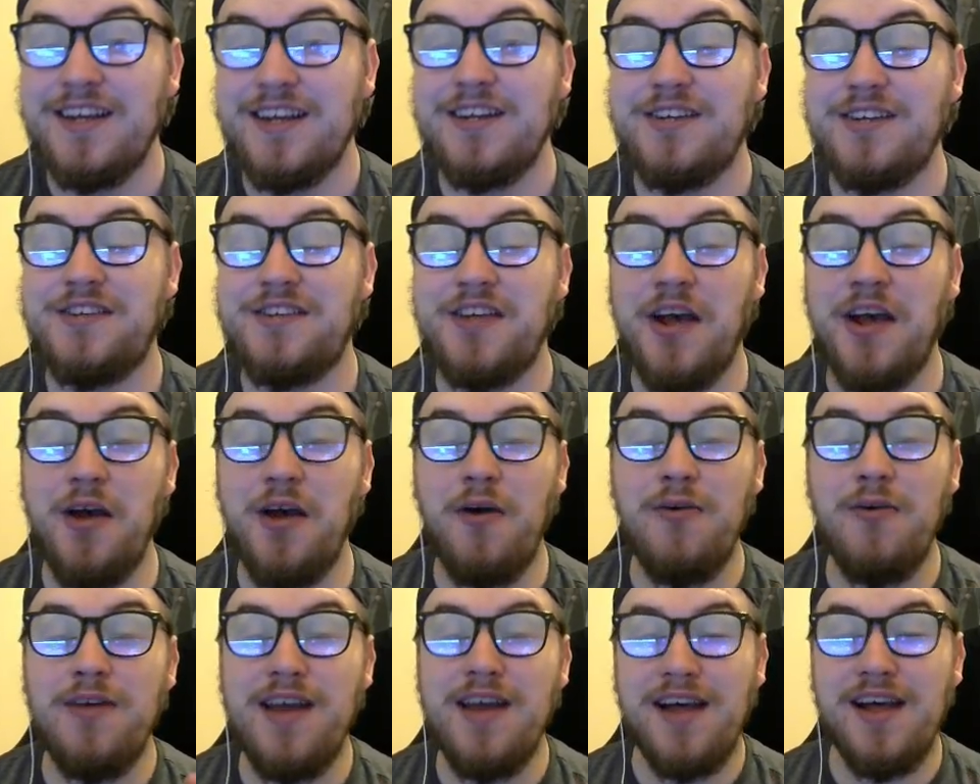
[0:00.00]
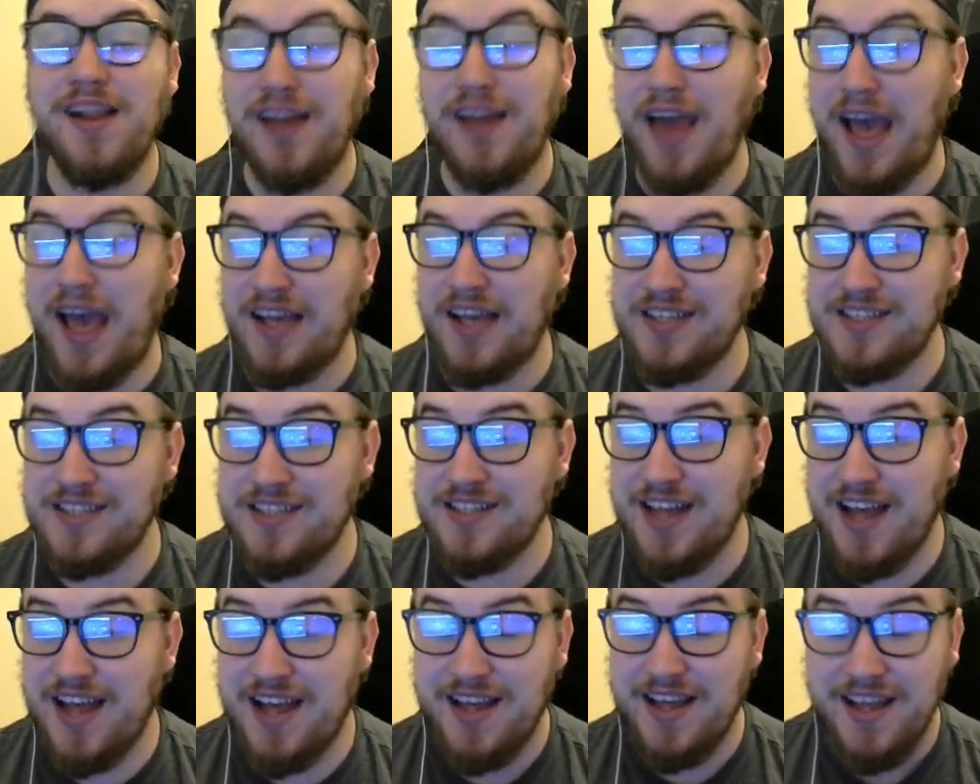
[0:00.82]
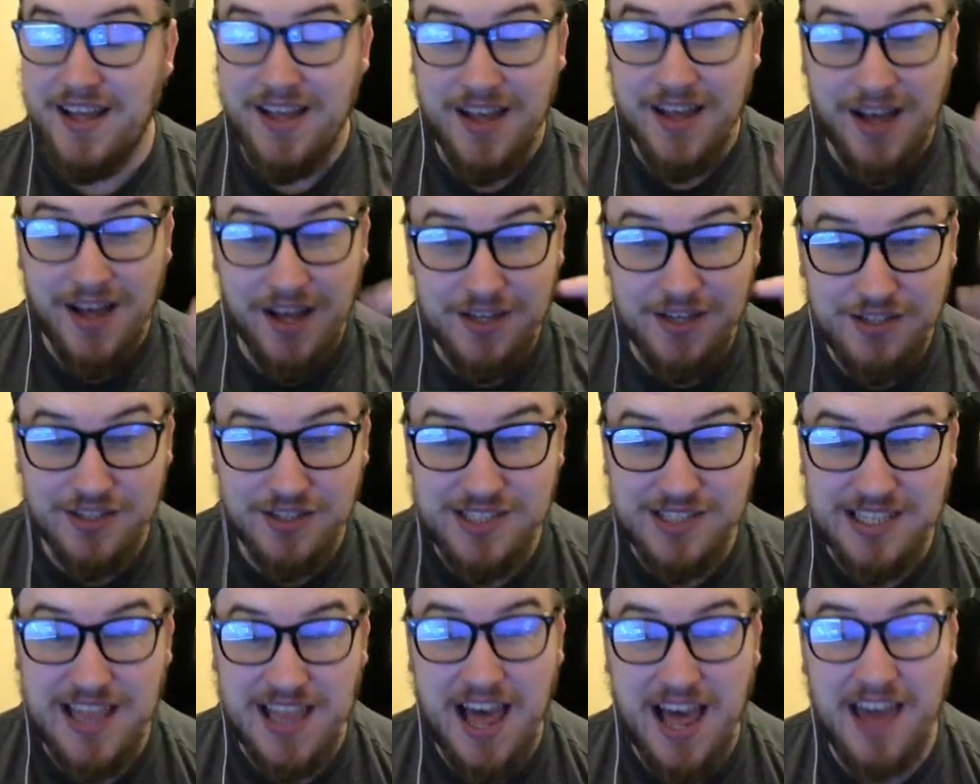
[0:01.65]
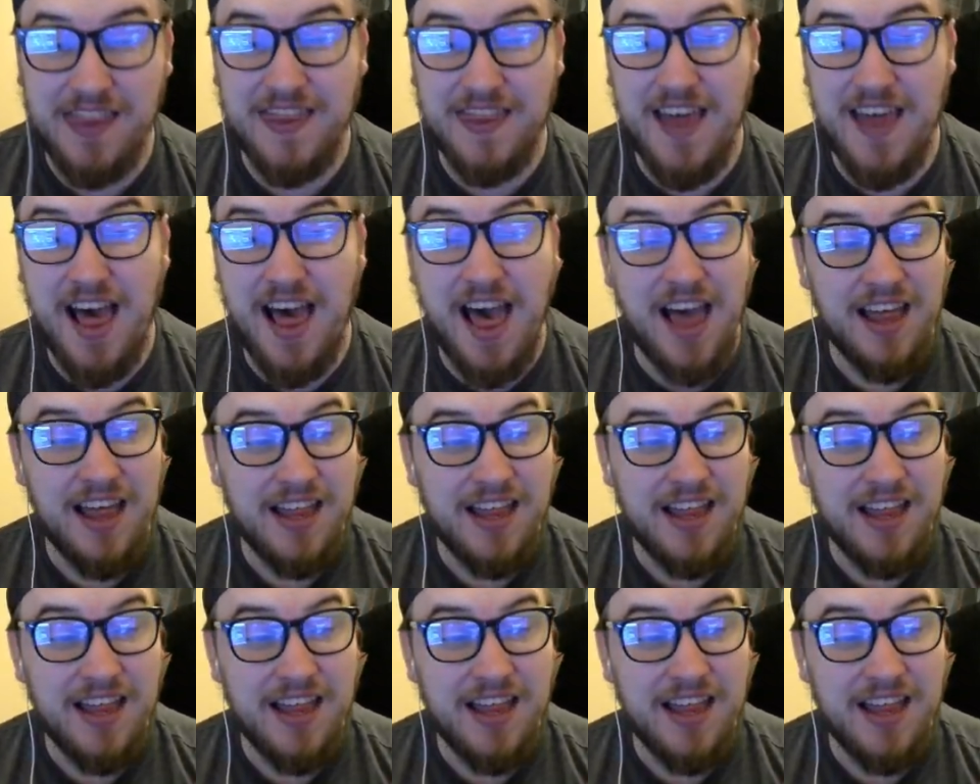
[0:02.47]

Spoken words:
2-0 Leicester. And just like that,